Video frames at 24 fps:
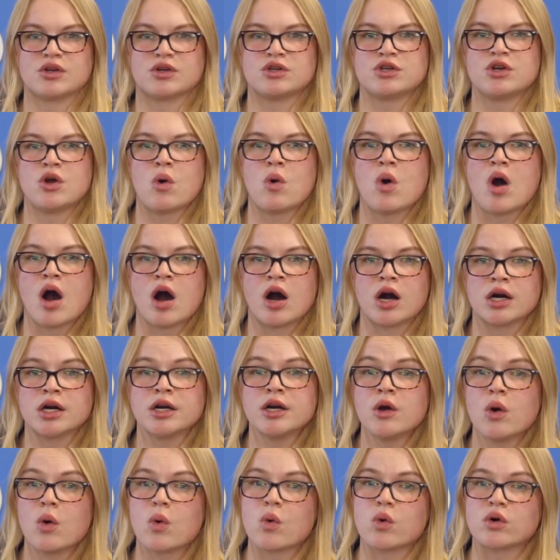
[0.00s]
No hard
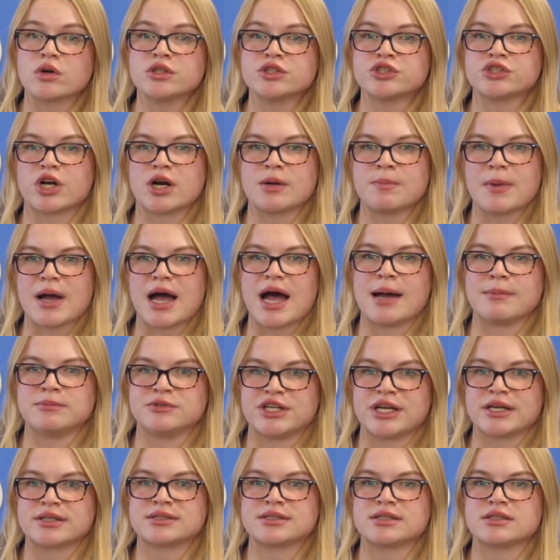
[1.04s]
or sharp
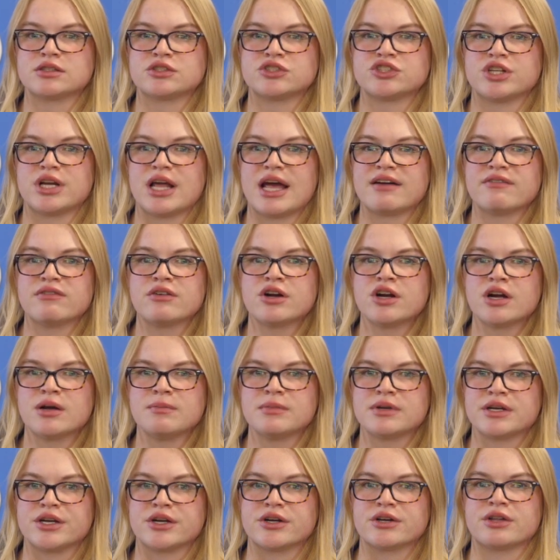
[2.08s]
objects should ever
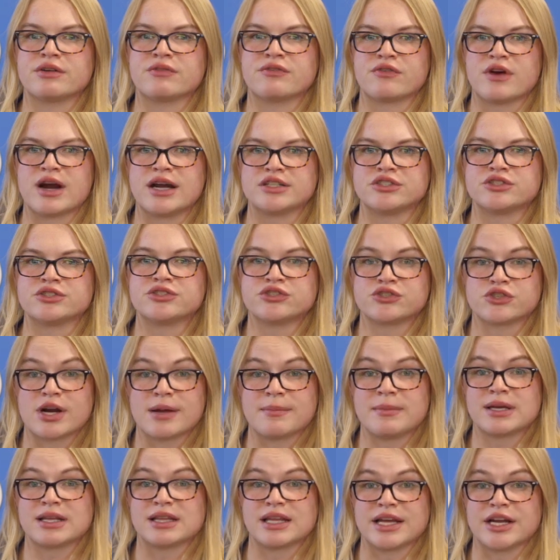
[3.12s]
come near the fragile
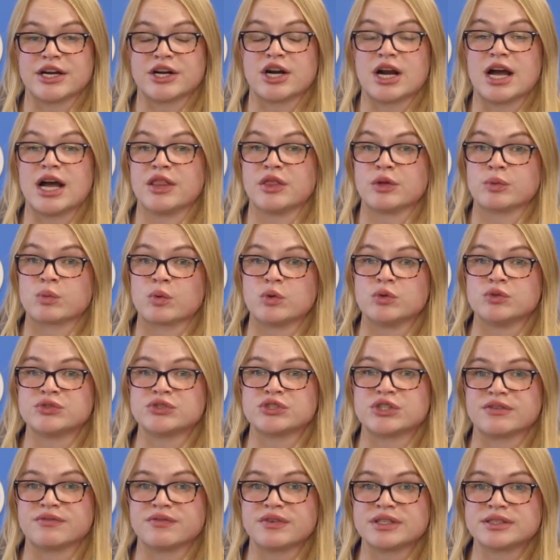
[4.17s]
ceramic layer on the roll
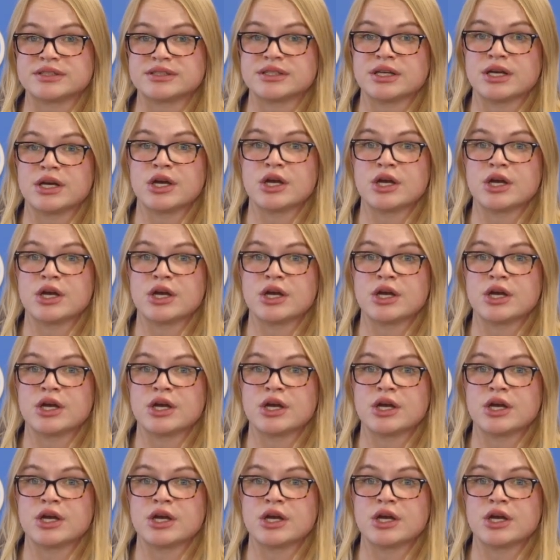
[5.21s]
surface.